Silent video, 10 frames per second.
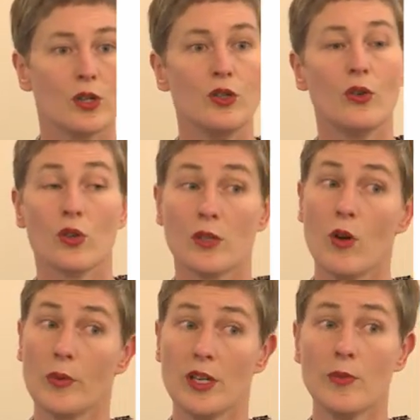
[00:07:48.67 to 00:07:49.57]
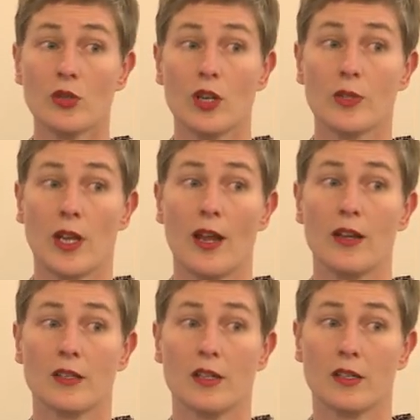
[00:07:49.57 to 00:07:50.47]
new cause, and what we demonstrated was that
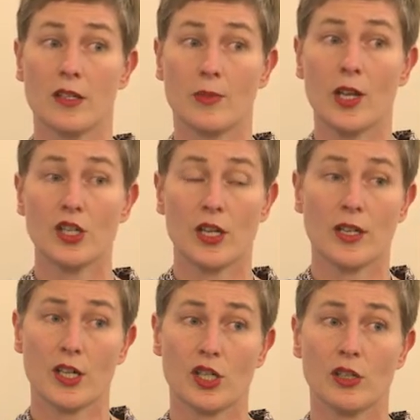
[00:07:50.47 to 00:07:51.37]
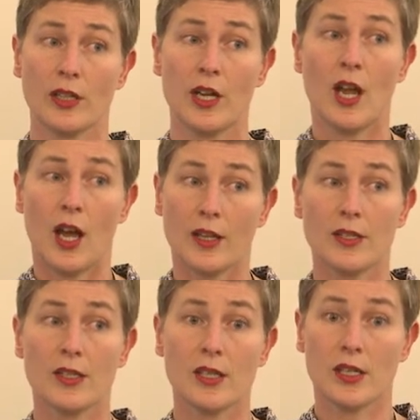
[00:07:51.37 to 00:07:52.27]
anexectic dysplasia is actually a
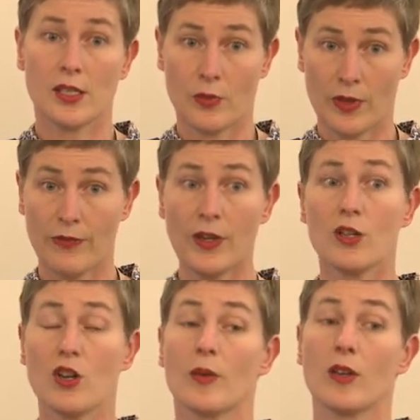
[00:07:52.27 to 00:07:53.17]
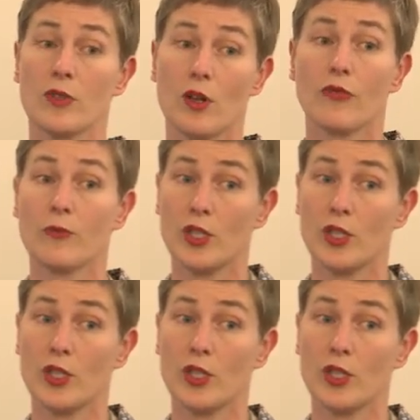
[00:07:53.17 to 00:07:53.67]
disease where the phenotype can result from